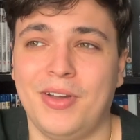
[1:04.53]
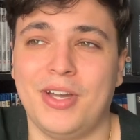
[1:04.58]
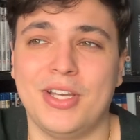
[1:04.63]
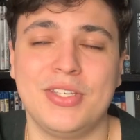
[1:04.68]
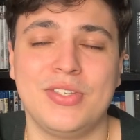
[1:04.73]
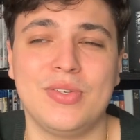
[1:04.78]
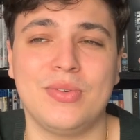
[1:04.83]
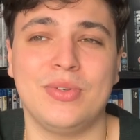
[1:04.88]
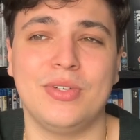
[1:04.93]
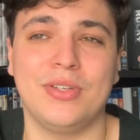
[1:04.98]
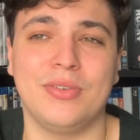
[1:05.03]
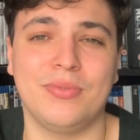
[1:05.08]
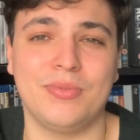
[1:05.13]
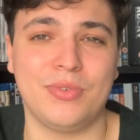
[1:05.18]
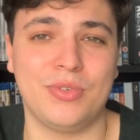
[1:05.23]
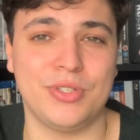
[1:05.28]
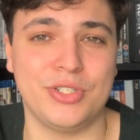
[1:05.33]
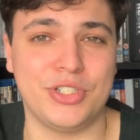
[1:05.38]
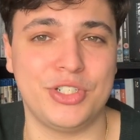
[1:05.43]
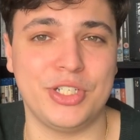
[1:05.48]
saw that
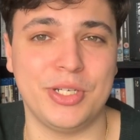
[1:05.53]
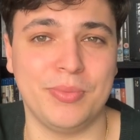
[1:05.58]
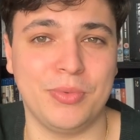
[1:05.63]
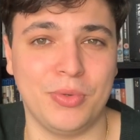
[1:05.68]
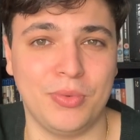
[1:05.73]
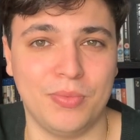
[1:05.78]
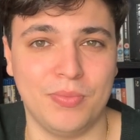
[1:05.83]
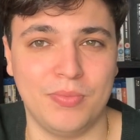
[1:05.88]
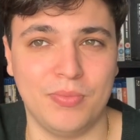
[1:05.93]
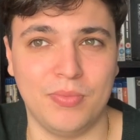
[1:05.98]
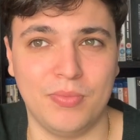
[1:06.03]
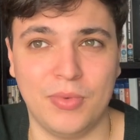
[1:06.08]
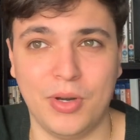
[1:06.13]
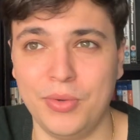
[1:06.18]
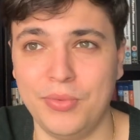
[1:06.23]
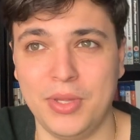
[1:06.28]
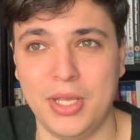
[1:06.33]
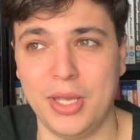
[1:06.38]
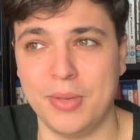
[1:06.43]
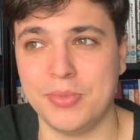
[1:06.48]
Chris Chibnall
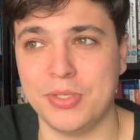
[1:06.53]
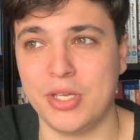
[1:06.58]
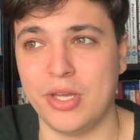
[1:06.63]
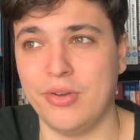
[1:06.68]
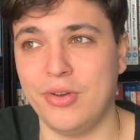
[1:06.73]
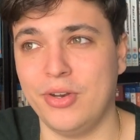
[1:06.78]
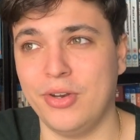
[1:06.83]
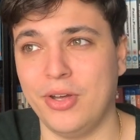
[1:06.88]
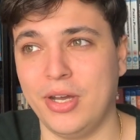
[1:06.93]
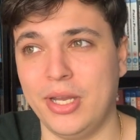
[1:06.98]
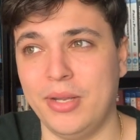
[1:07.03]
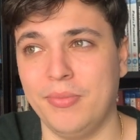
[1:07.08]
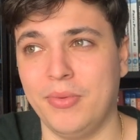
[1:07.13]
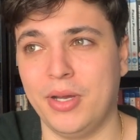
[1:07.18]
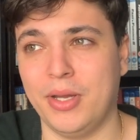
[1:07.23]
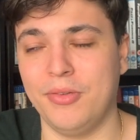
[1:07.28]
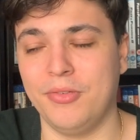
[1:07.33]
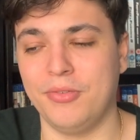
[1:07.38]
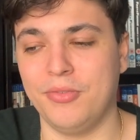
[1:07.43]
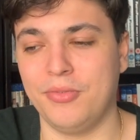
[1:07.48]
wrote the episode and
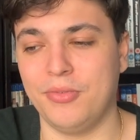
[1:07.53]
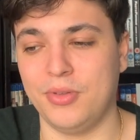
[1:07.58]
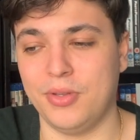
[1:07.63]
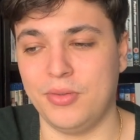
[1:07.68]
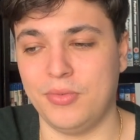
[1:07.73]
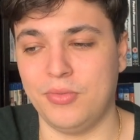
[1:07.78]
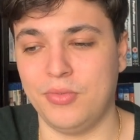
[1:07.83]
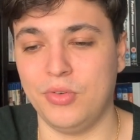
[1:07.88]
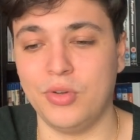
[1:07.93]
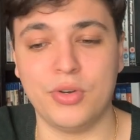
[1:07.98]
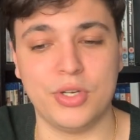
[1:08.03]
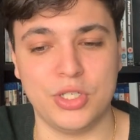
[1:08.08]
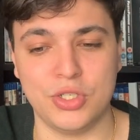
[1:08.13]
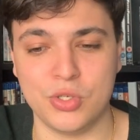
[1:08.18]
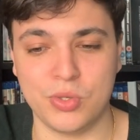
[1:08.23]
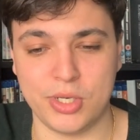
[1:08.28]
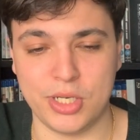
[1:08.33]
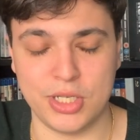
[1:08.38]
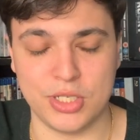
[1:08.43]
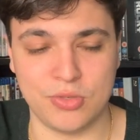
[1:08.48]
I've not
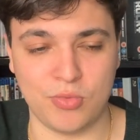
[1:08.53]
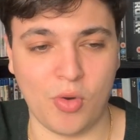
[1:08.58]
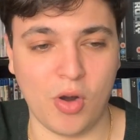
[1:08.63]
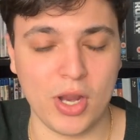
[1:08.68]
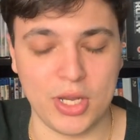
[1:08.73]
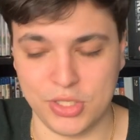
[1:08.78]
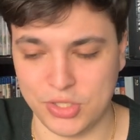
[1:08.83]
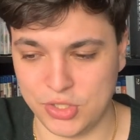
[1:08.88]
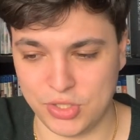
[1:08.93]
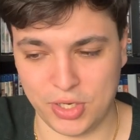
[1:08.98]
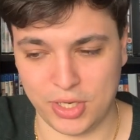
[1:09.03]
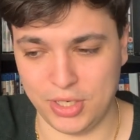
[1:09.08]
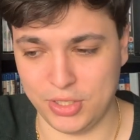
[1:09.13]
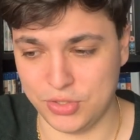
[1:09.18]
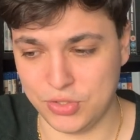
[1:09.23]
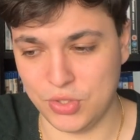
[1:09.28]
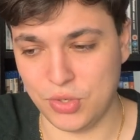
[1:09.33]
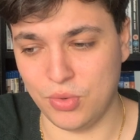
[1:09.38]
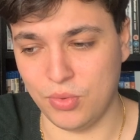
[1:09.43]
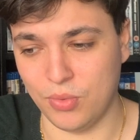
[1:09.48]
enjoyed his writing style
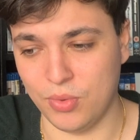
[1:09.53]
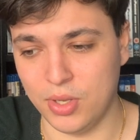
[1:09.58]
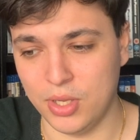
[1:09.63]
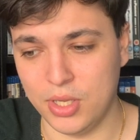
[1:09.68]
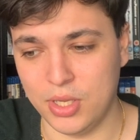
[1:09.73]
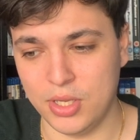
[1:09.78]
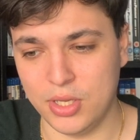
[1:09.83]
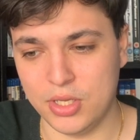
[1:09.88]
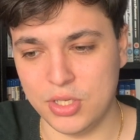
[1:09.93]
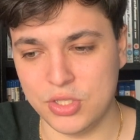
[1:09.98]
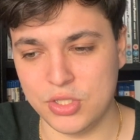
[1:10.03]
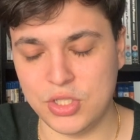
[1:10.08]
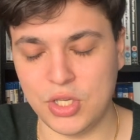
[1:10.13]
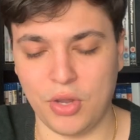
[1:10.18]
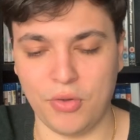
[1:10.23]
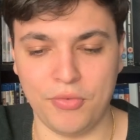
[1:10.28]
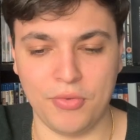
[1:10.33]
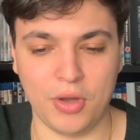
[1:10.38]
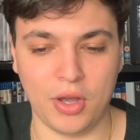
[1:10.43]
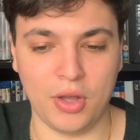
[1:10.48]
at all
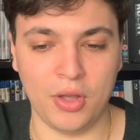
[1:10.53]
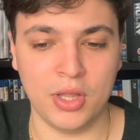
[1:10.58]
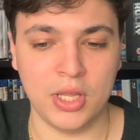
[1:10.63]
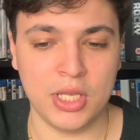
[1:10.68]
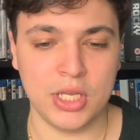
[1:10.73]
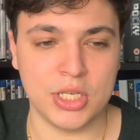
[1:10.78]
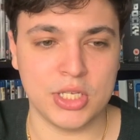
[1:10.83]
so far.